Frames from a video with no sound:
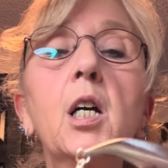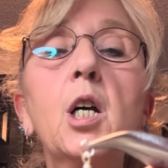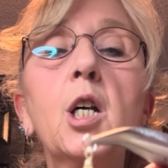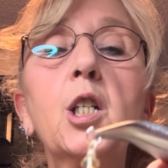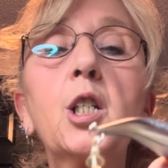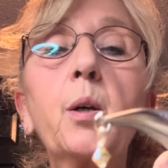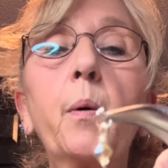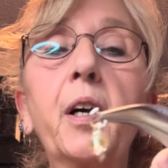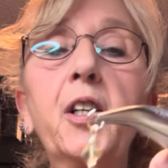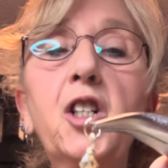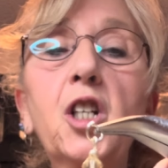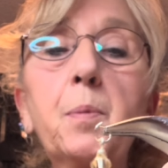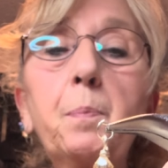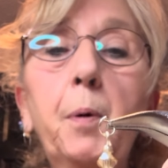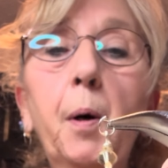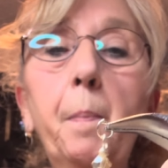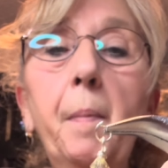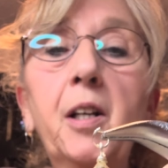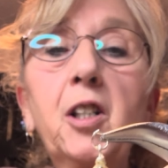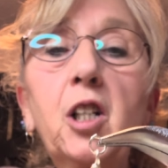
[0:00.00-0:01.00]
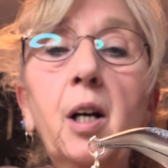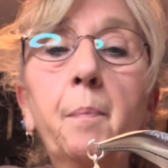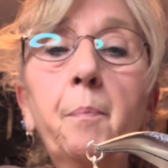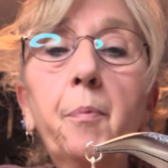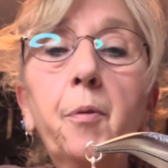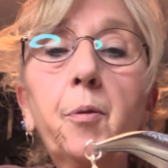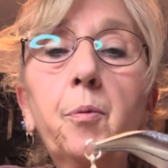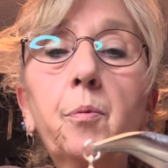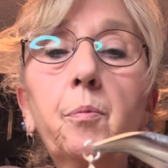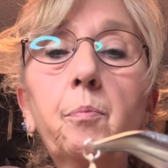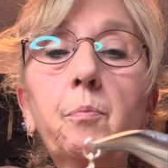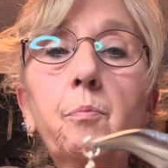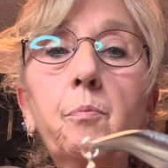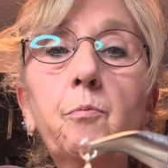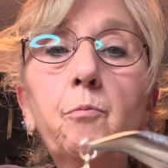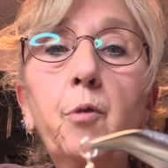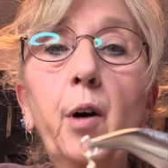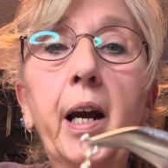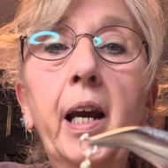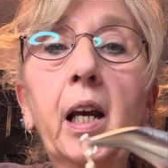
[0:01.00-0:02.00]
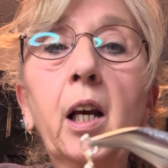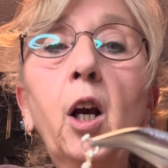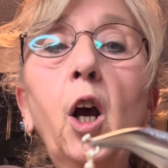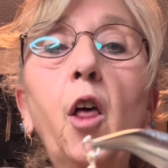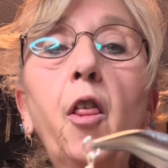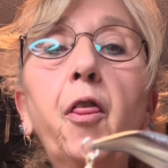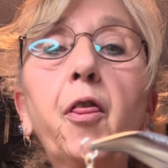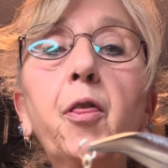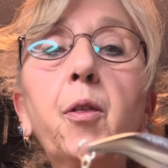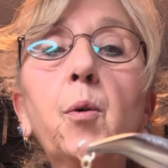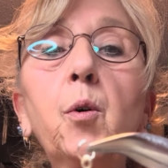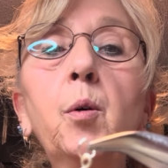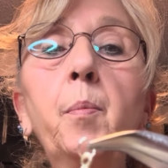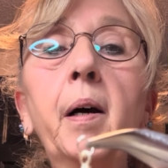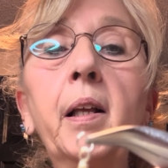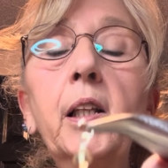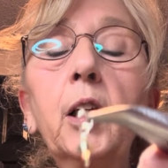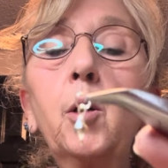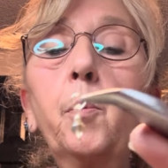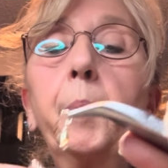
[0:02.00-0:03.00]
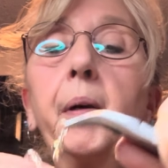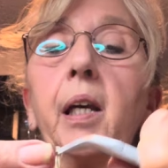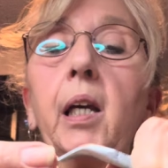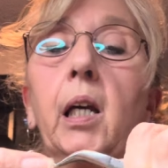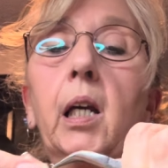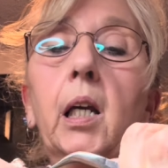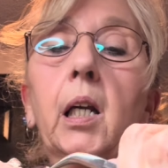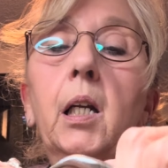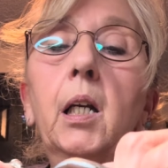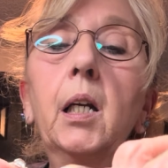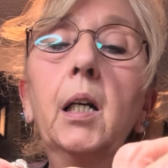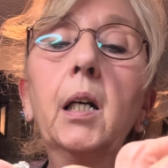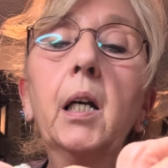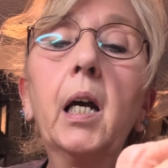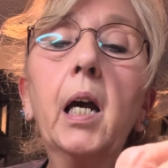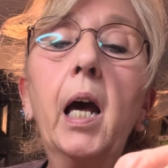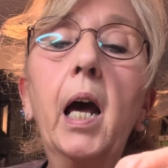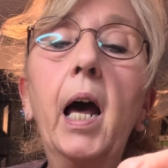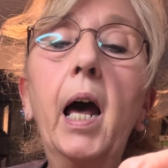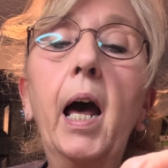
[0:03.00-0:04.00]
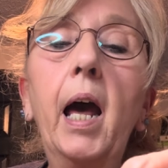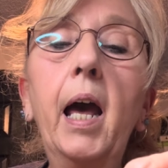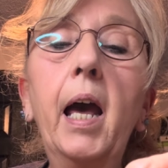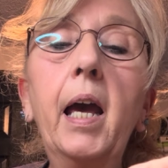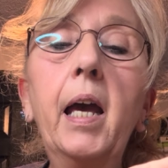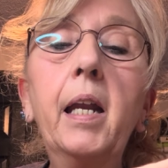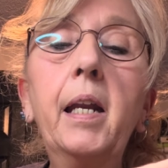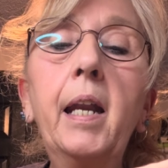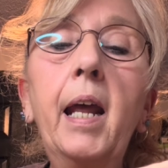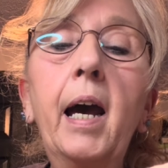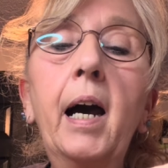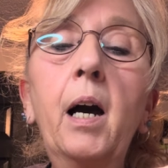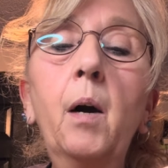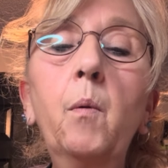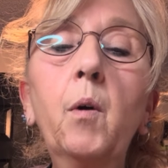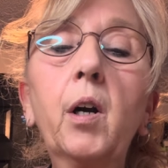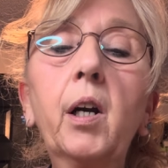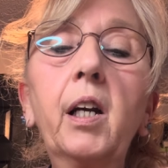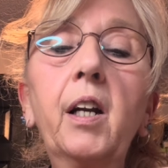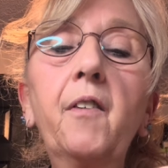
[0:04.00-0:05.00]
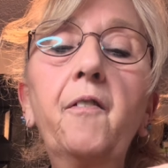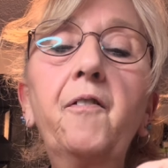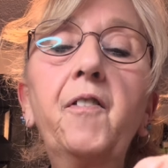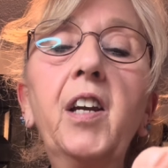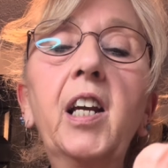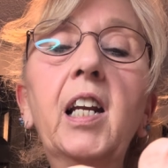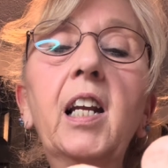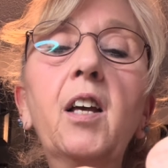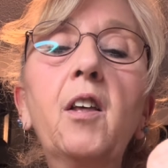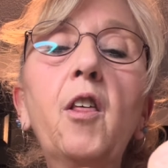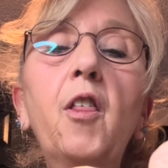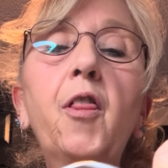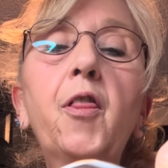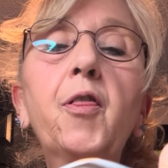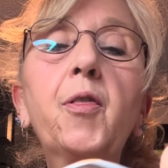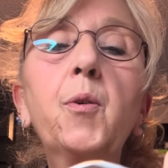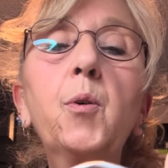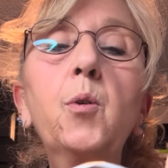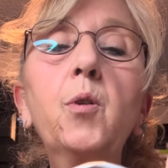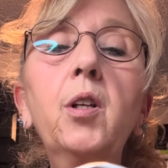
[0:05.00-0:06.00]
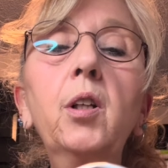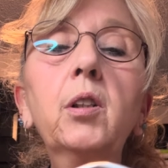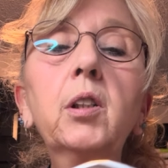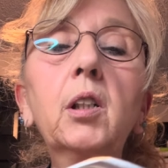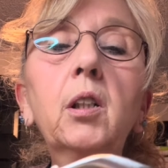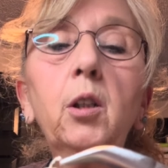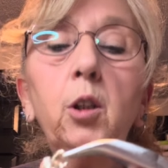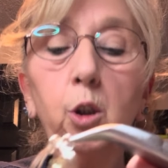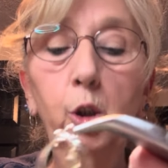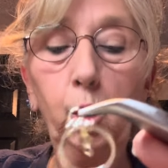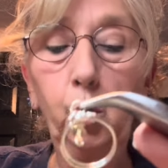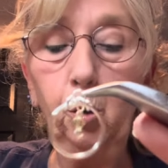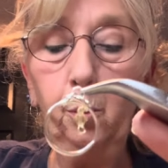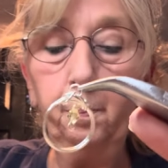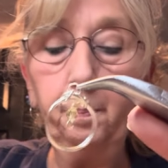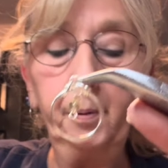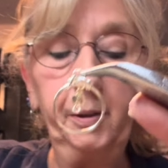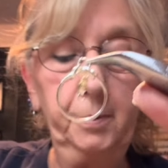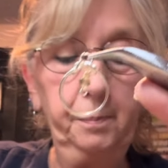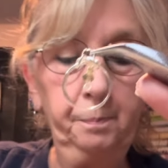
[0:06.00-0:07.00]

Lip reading: So I just put my jump ring through my little bead, and now we're going to feed it through the little loop,